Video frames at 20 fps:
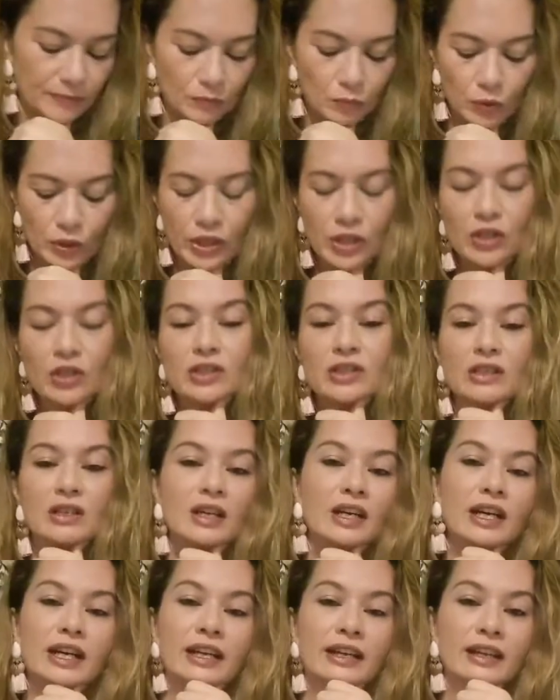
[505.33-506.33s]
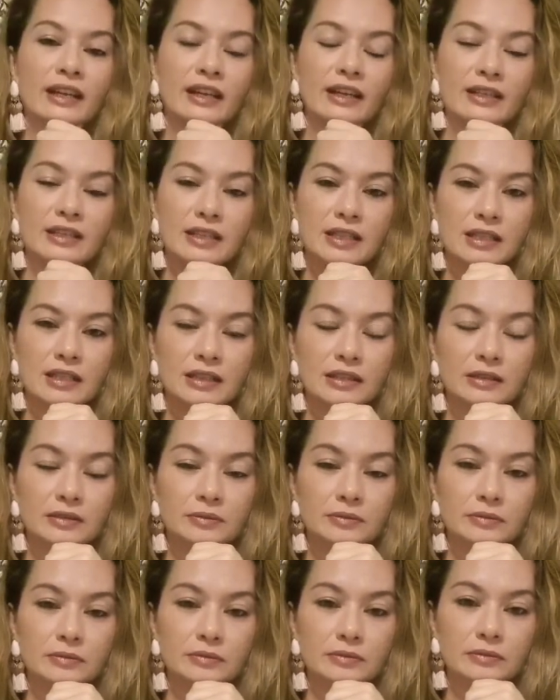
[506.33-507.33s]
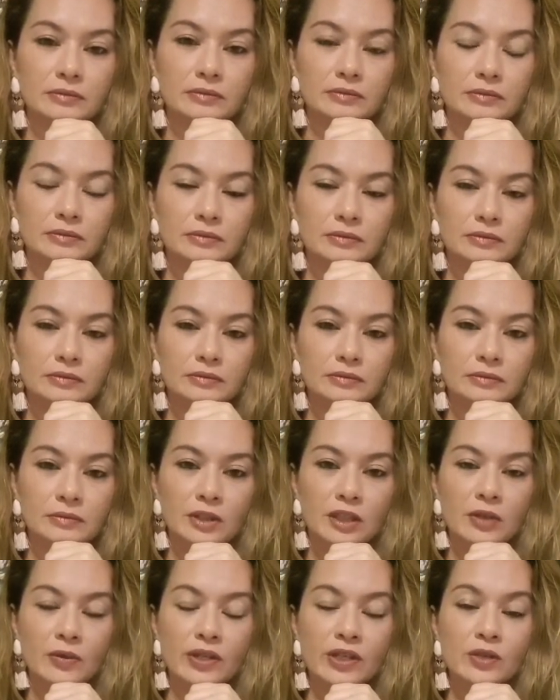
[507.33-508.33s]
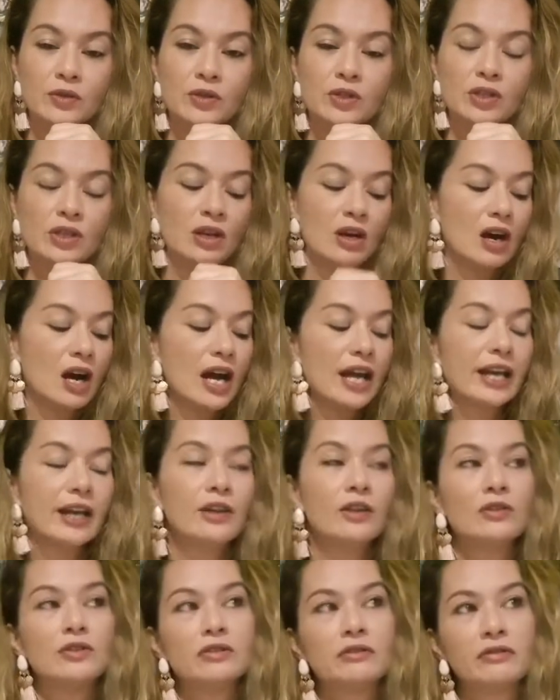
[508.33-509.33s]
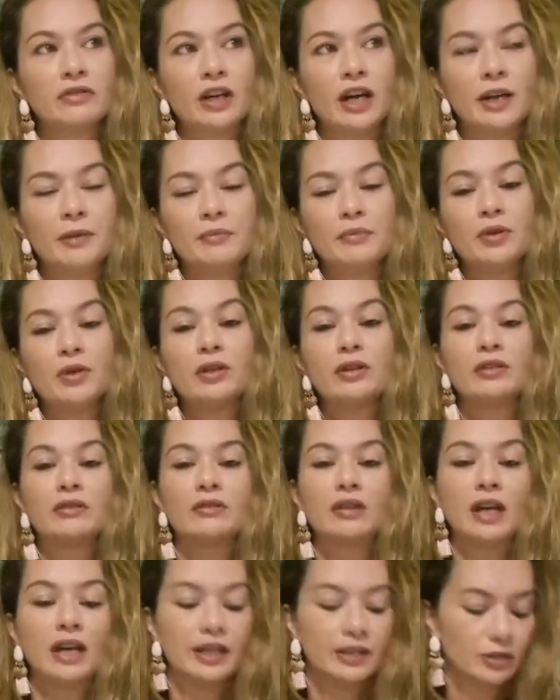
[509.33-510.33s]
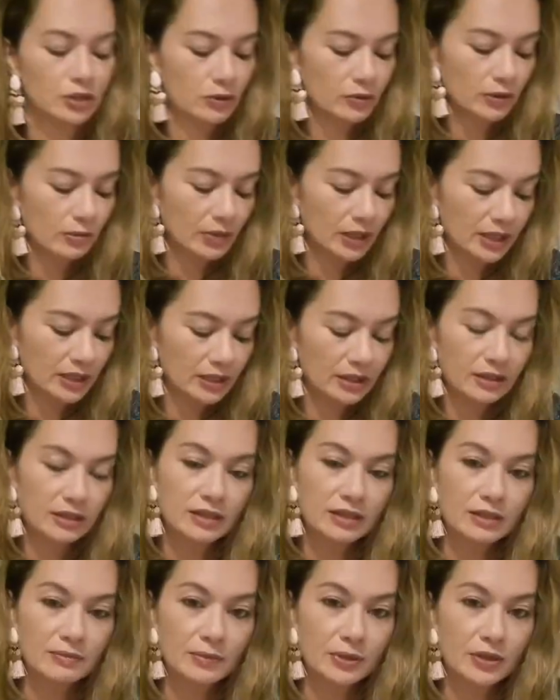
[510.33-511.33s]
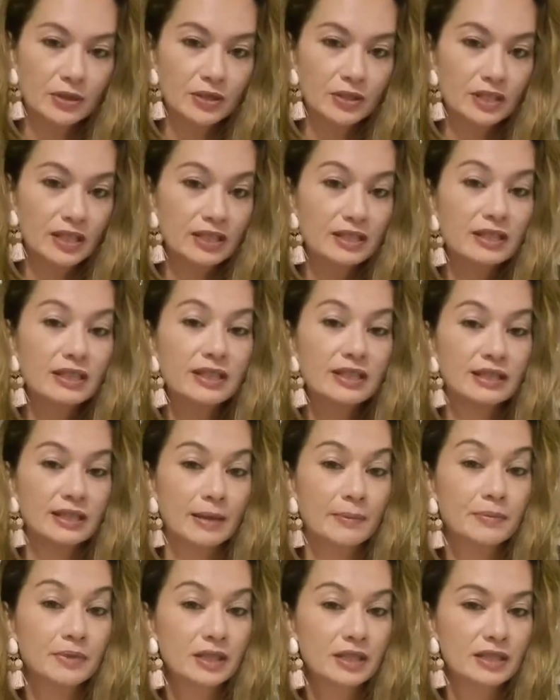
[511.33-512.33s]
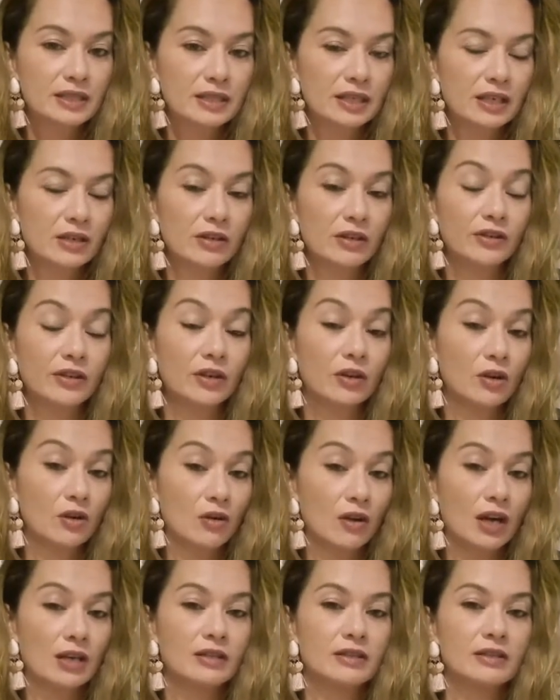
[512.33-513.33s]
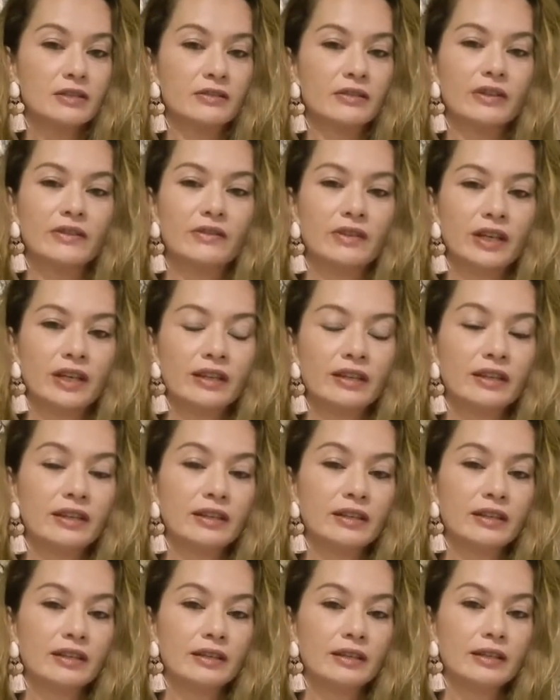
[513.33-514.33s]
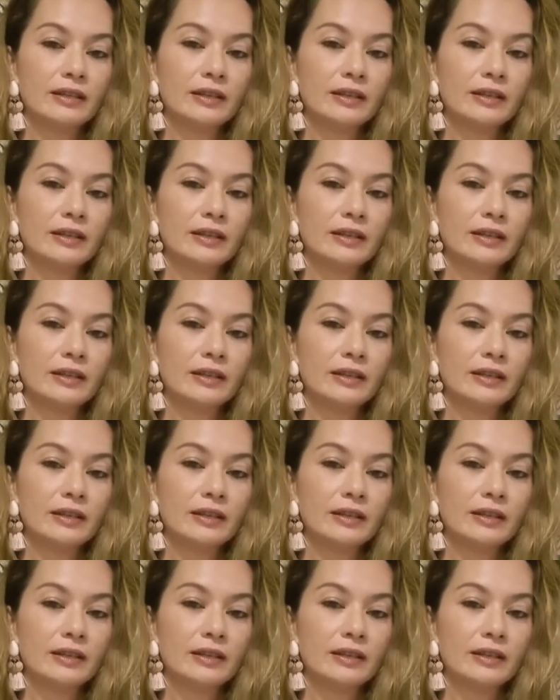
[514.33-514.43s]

What are you denying, Cancer? You know, are you denying your divine birthright to abundance? Because there's acceptance here at the crux of everything.